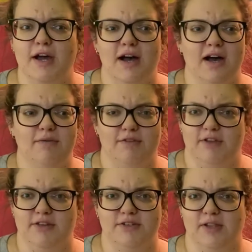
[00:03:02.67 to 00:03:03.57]
The
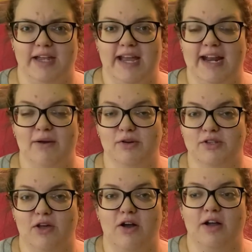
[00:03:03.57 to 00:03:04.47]
videos are like 8 hours
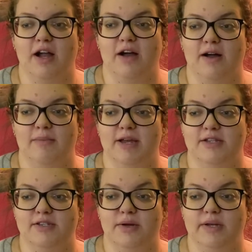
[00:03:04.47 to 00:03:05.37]
long, and
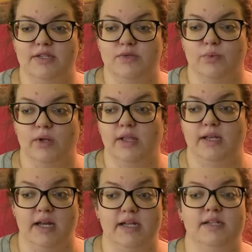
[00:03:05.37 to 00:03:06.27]
so it's really
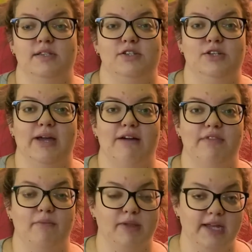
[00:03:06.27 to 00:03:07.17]
nice to have
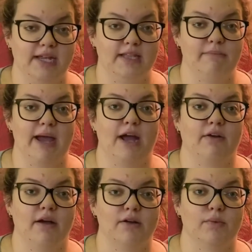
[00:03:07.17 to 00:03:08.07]
that playing in the
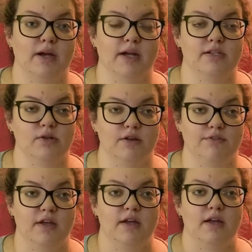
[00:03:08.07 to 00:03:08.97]
background where it sort of
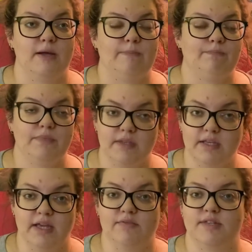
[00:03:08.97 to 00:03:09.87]

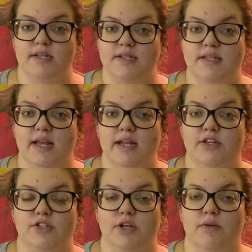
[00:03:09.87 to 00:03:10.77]
gives an aesthetic
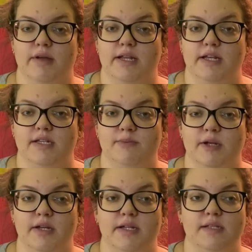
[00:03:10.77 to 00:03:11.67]
to your reading
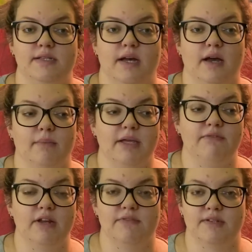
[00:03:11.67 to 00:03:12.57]
experience.
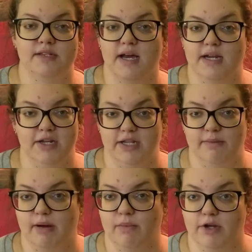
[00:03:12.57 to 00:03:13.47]
Even if it's not anything
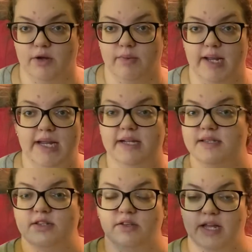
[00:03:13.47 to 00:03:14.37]
about what you're reading, it's
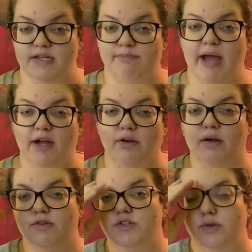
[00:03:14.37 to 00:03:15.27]
still nice
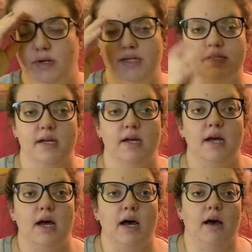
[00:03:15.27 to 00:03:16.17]
background noise.
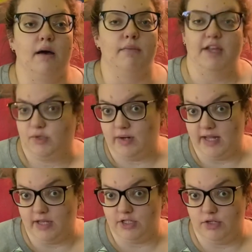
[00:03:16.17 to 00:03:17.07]
That's what I
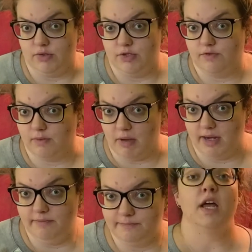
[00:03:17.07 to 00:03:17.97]
like to use for
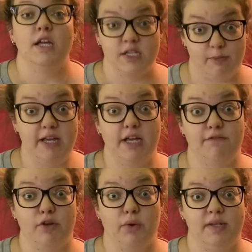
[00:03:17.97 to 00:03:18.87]
mine. Speaking of
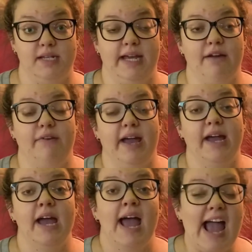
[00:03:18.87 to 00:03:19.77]
a noisy
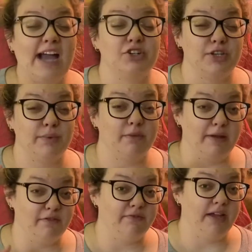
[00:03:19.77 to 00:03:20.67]
cafe, actually one of my
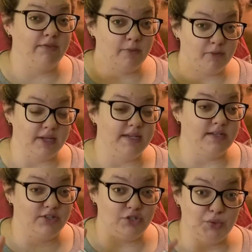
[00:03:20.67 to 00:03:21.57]
favorite
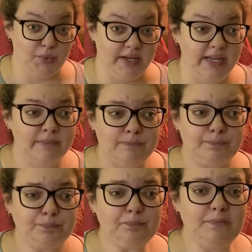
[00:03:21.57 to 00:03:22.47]
places to read
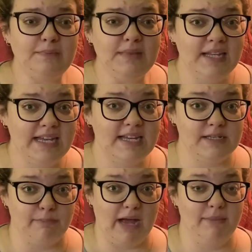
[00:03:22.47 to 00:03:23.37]
is
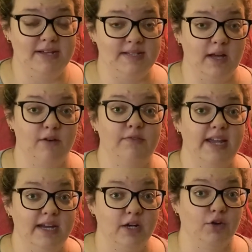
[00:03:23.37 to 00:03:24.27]
by myself
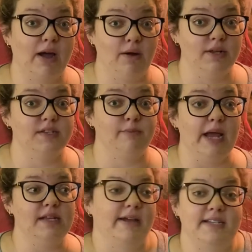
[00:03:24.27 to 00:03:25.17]
in a crowded
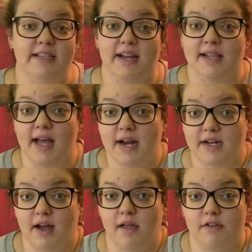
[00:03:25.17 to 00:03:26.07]
space. I did that a lot in
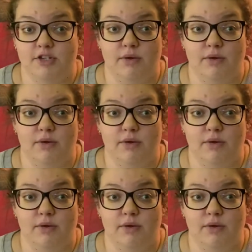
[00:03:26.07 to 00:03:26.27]
college.